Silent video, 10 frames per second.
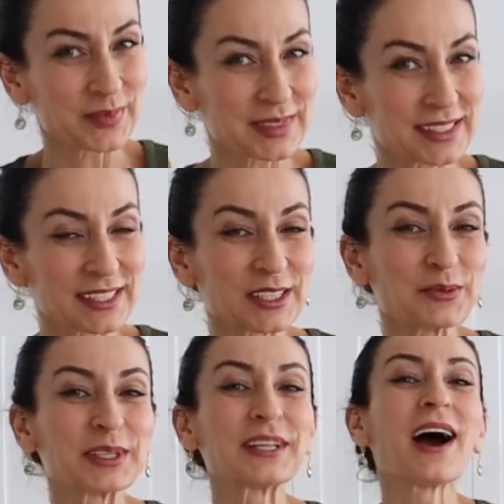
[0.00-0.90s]

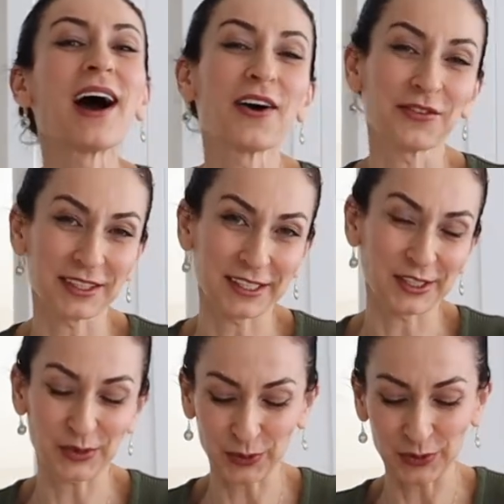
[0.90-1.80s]
Cinnamon, 1/2
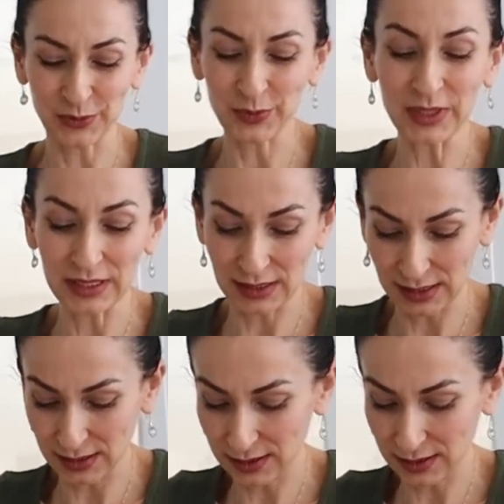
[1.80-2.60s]
teaspoon. Please